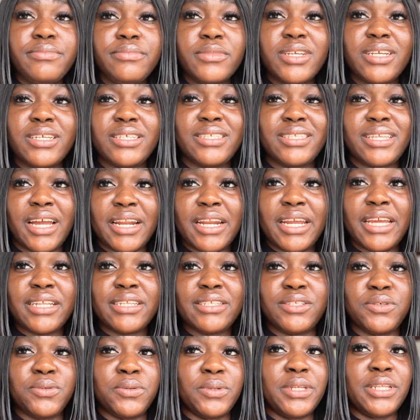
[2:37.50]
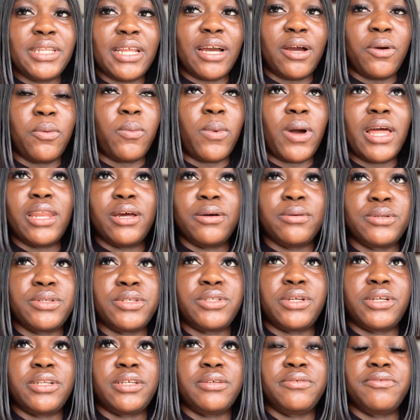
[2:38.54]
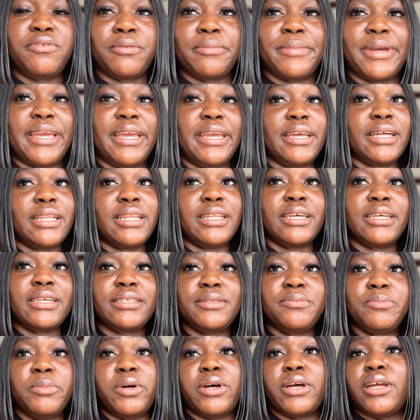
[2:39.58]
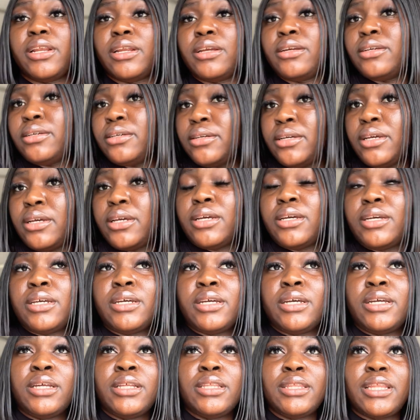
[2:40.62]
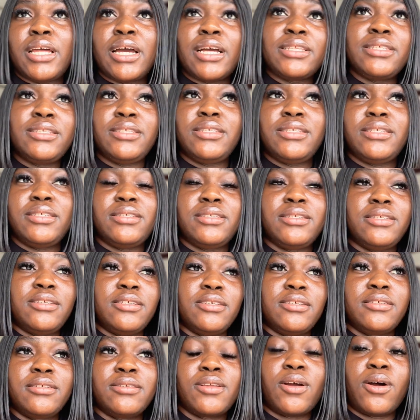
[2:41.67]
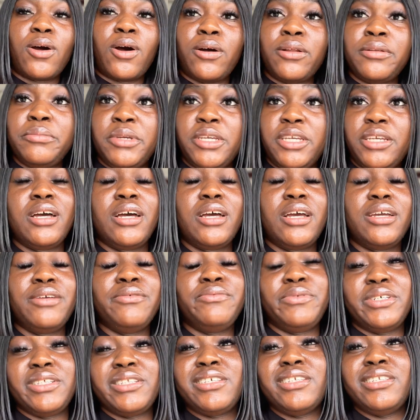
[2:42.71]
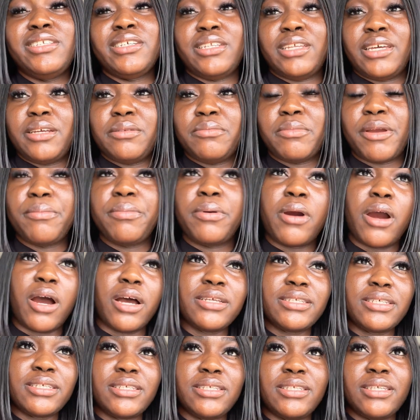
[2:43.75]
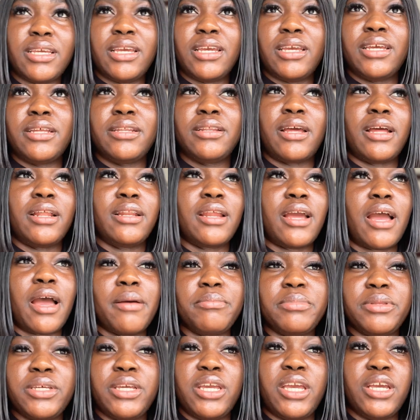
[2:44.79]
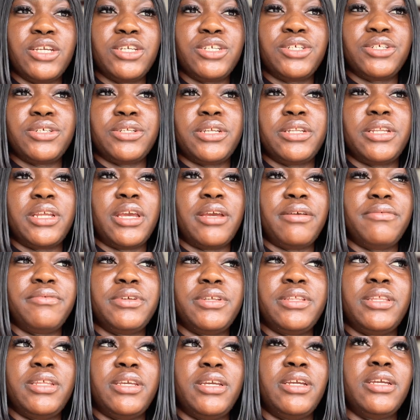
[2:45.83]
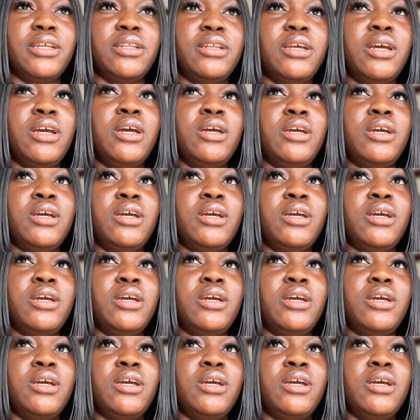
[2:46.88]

started doing that while I was studying for my NCLEX, but that's on me. It really delayed my processing and application and everything.